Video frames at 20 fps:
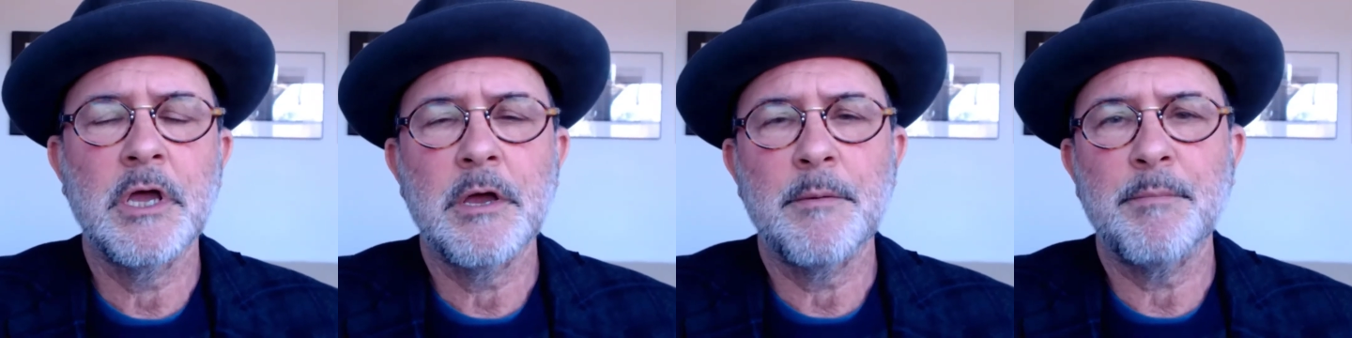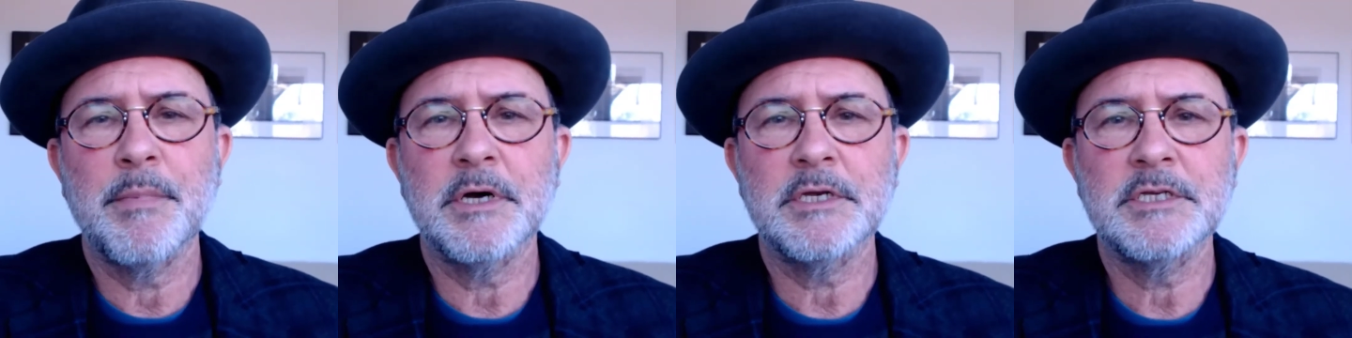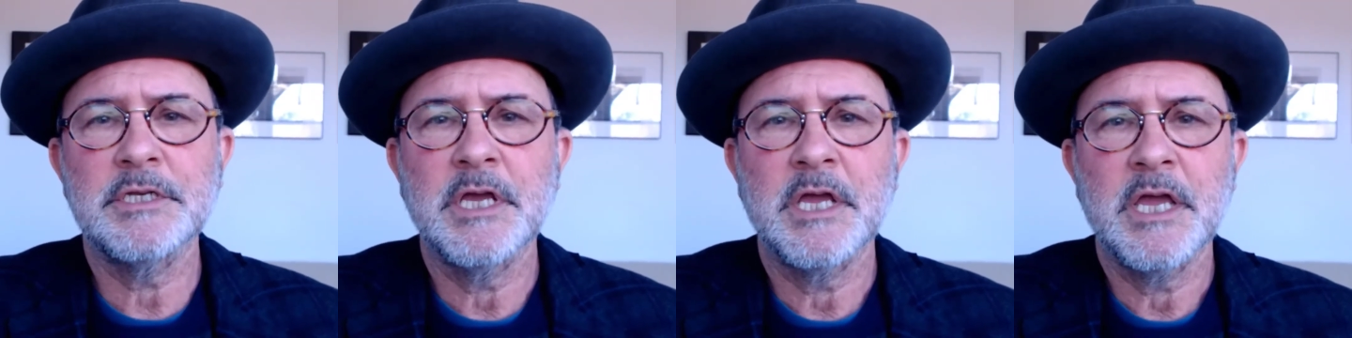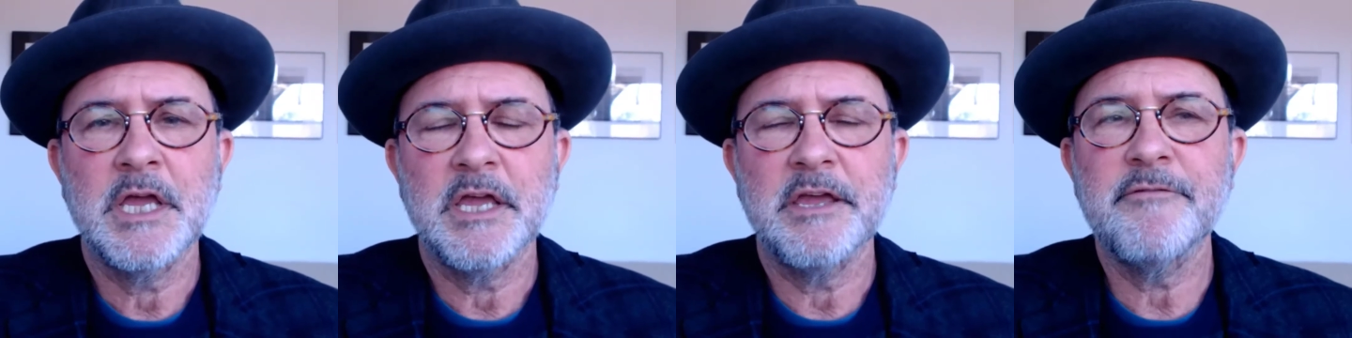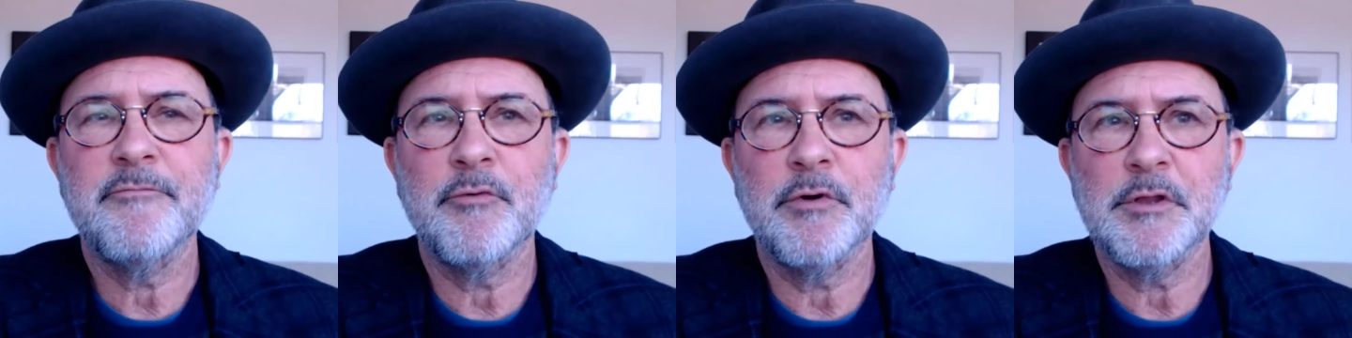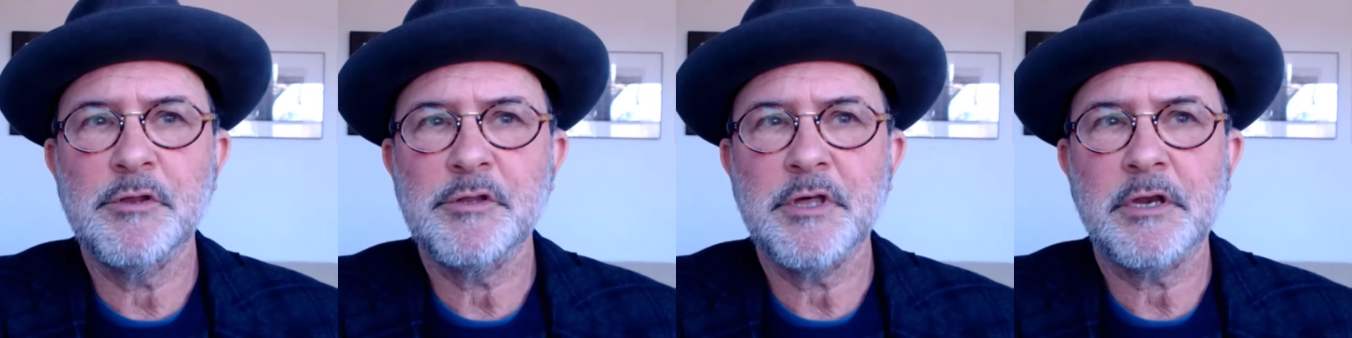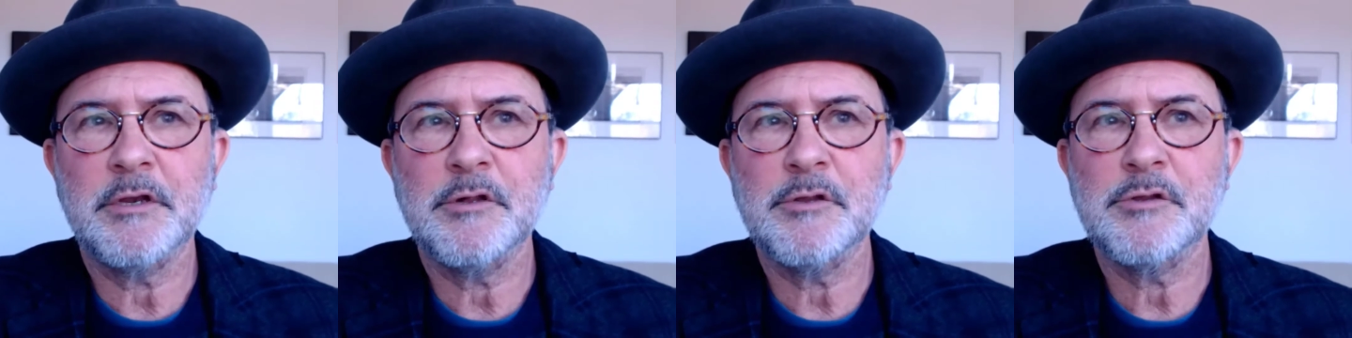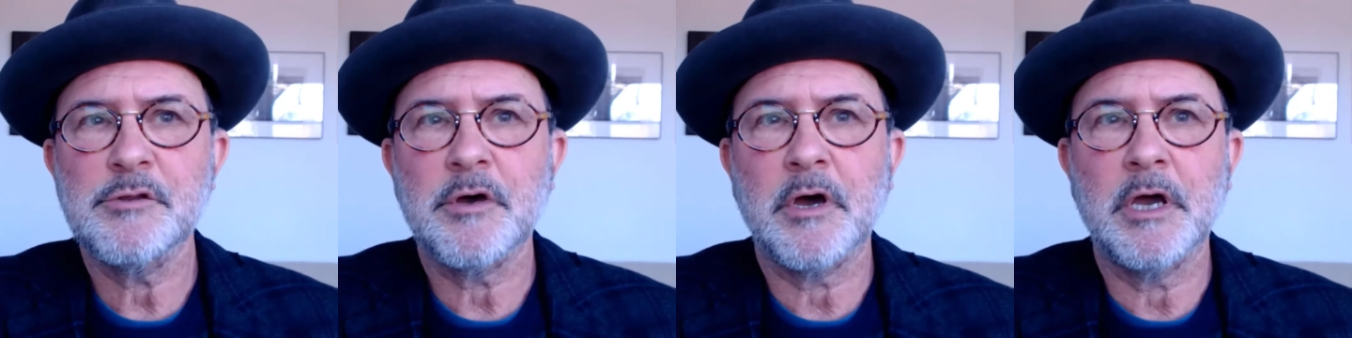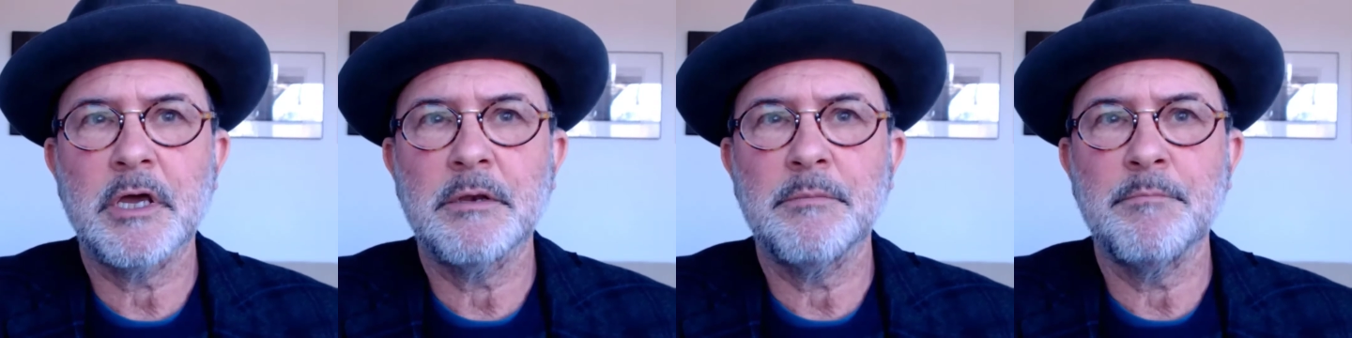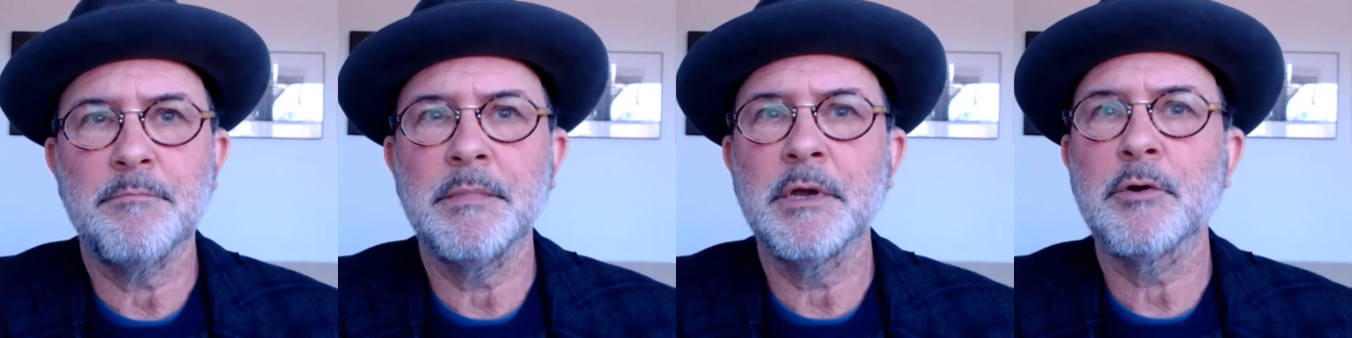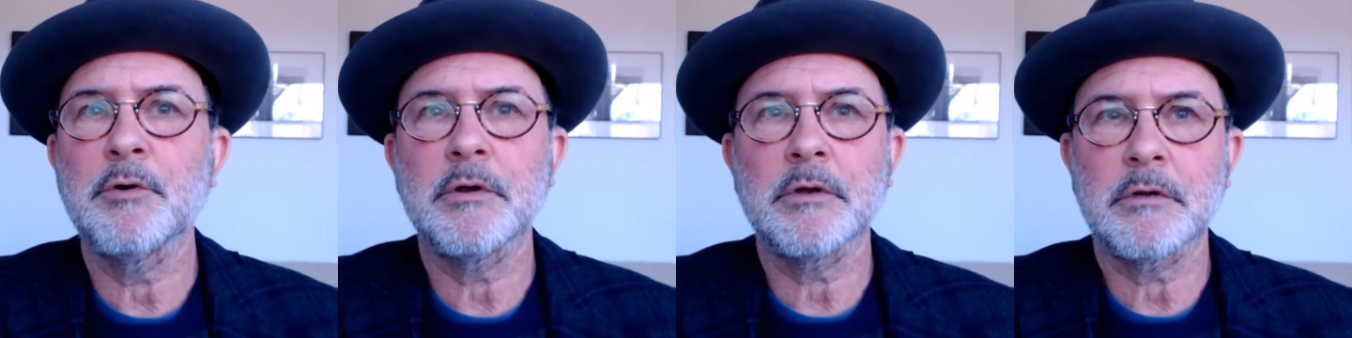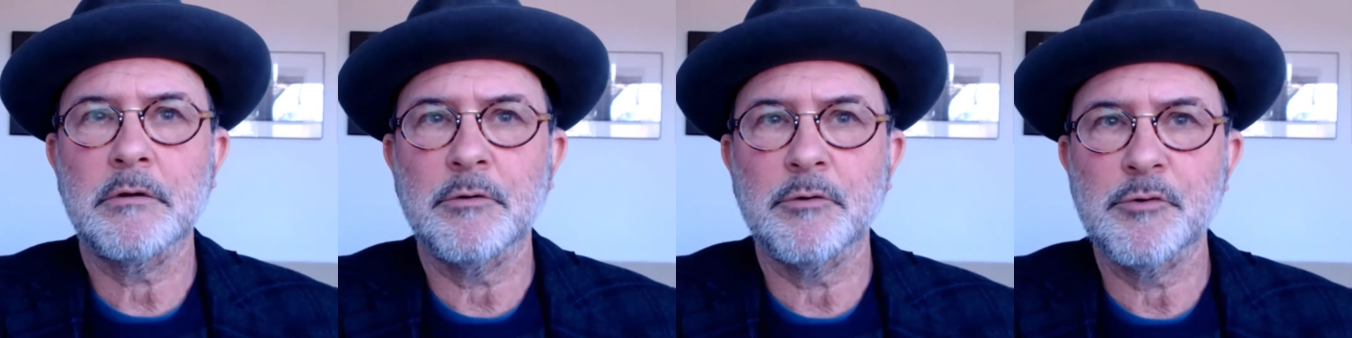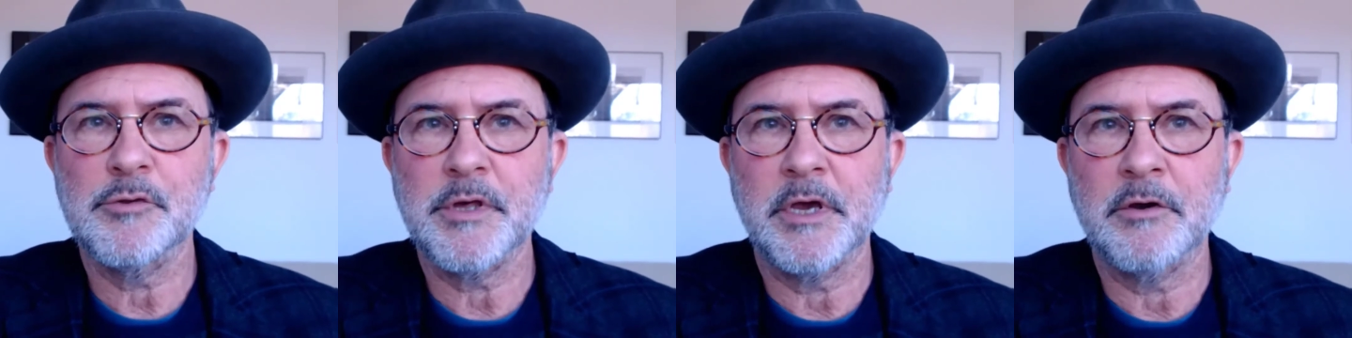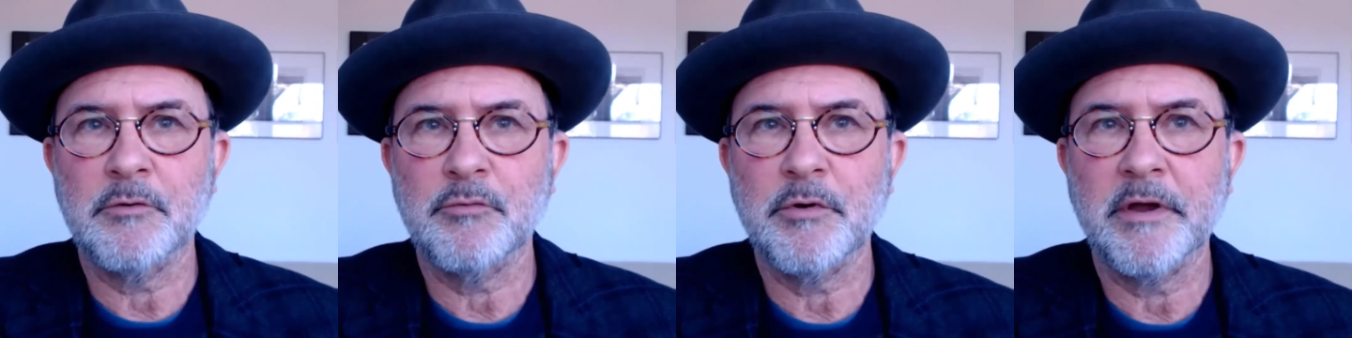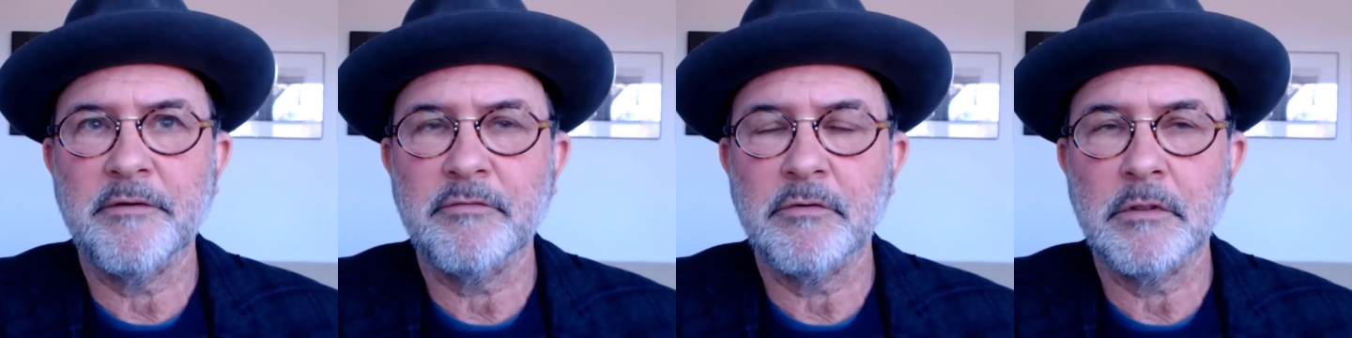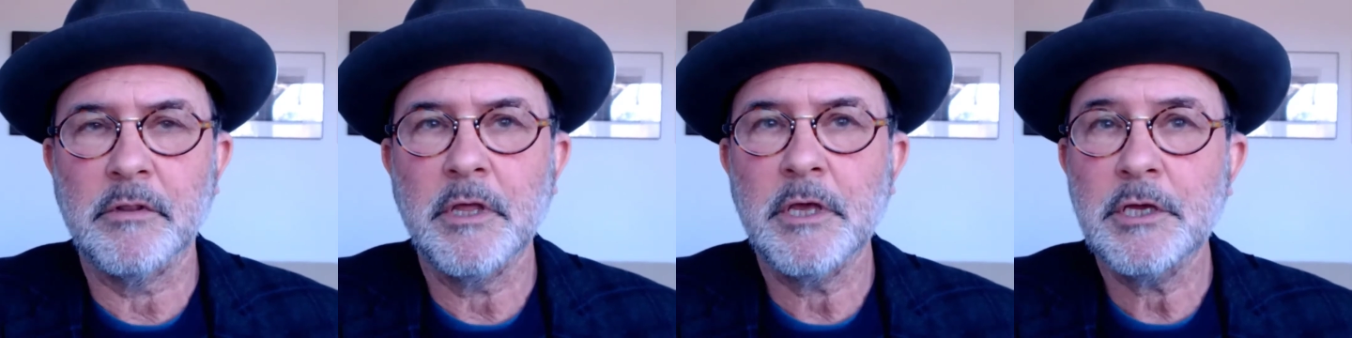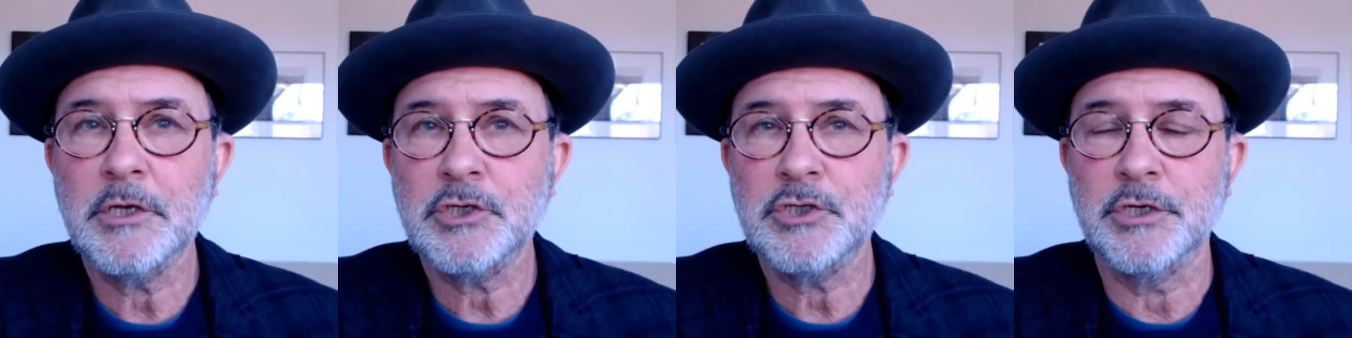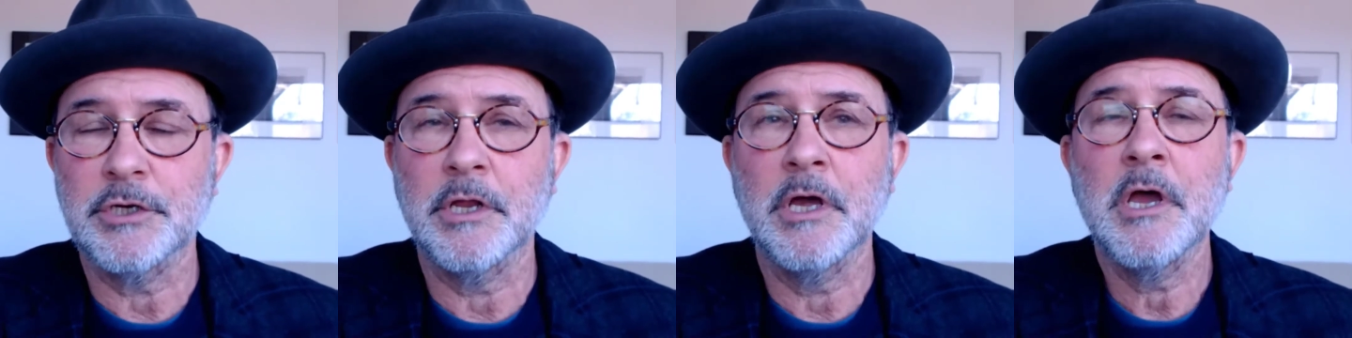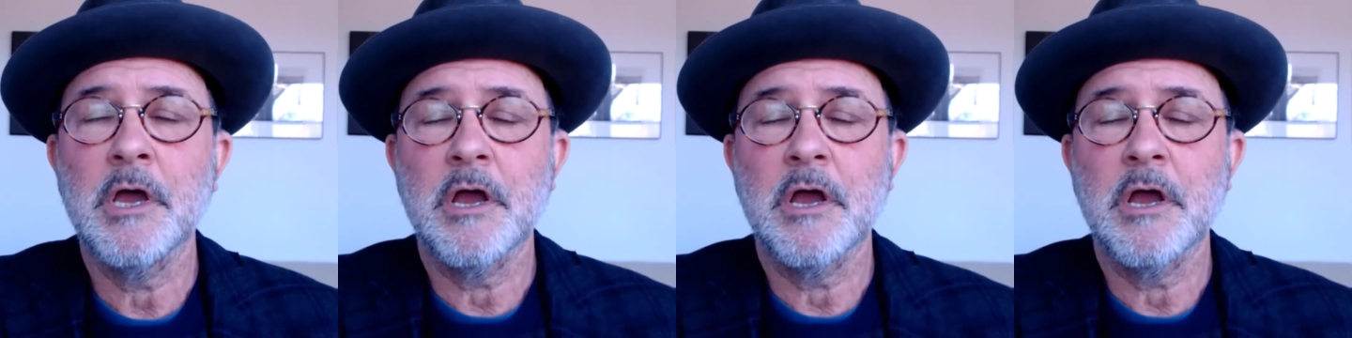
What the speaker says: but if we set aside miracles and revelation,